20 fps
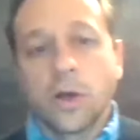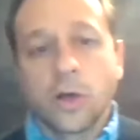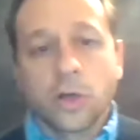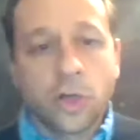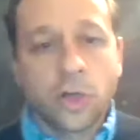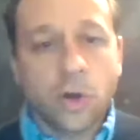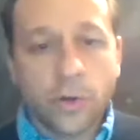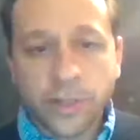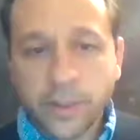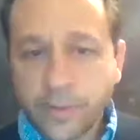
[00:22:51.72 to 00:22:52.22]

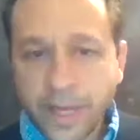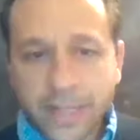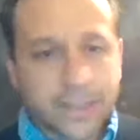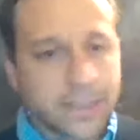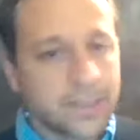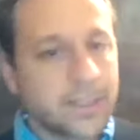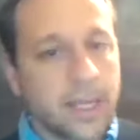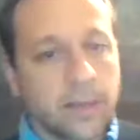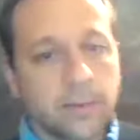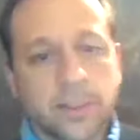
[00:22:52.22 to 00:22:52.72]
going to bed
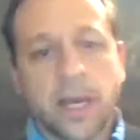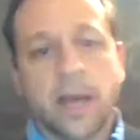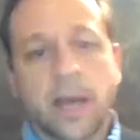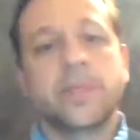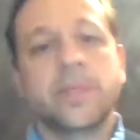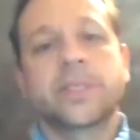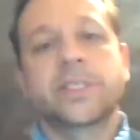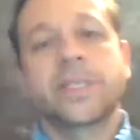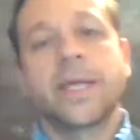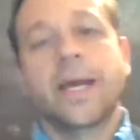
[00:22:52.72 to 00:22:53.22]
the same time
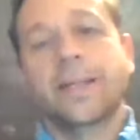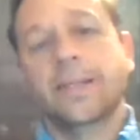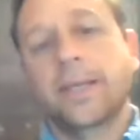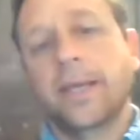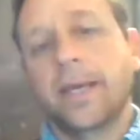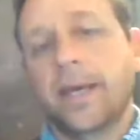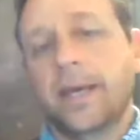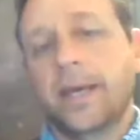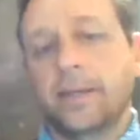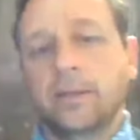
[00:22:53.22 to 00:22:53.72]
each night
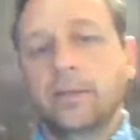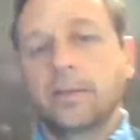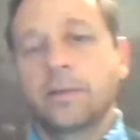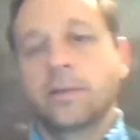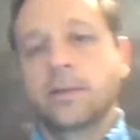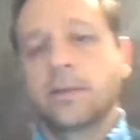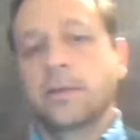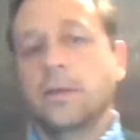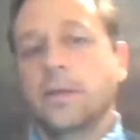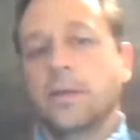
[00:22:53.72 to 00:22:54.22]
again.
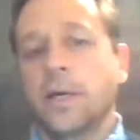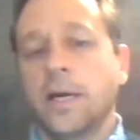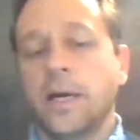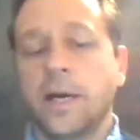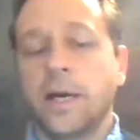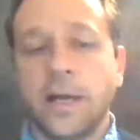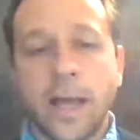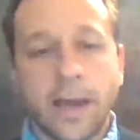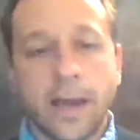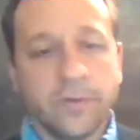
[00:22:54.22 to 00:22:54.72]

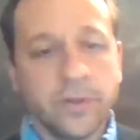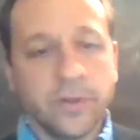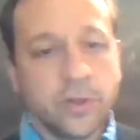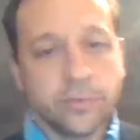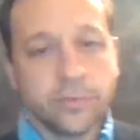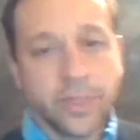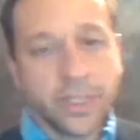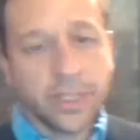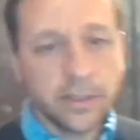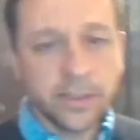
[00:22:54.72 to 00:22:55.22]
Having your
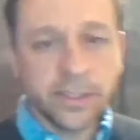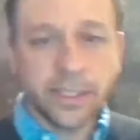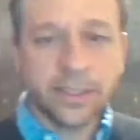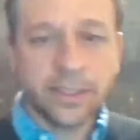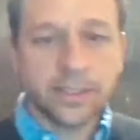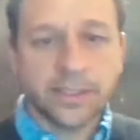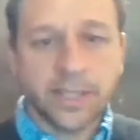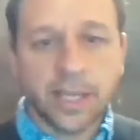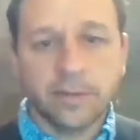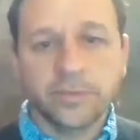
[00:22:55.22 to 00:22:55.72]
meals at
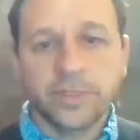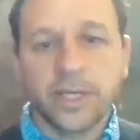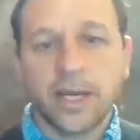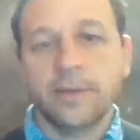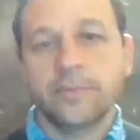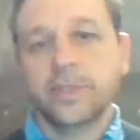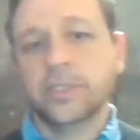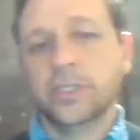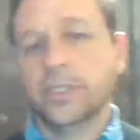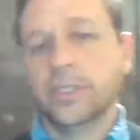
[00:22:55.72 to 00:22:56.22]
the same
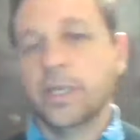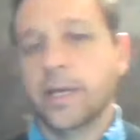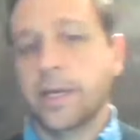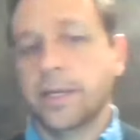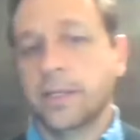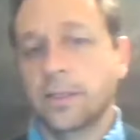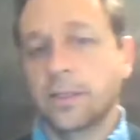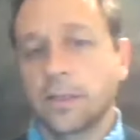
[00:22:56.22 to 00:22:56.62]
time each night.